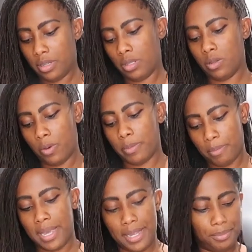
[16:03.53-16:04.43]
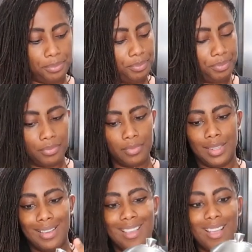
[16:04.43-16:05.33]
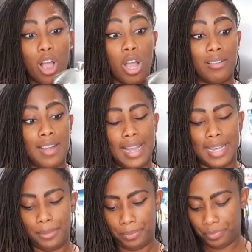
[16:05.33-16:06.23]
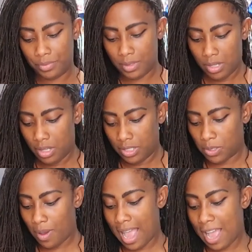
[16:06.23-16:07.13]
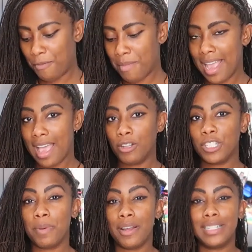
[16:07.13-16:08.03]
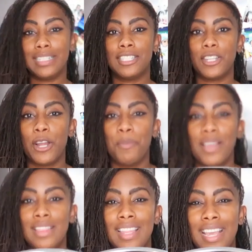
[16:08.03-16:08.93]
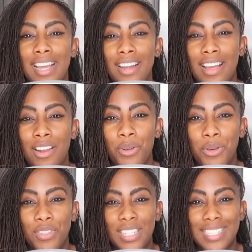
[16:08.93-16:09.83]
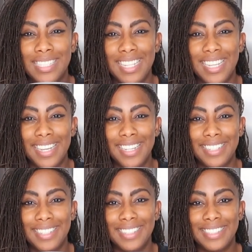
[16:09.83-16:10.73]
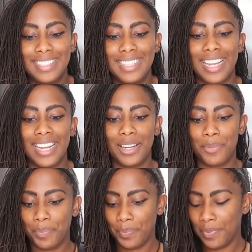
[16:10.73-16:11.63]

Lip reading: You know what I mean? All right. So I have my elderberry syrup in there. I don't know if you can see it. It's there.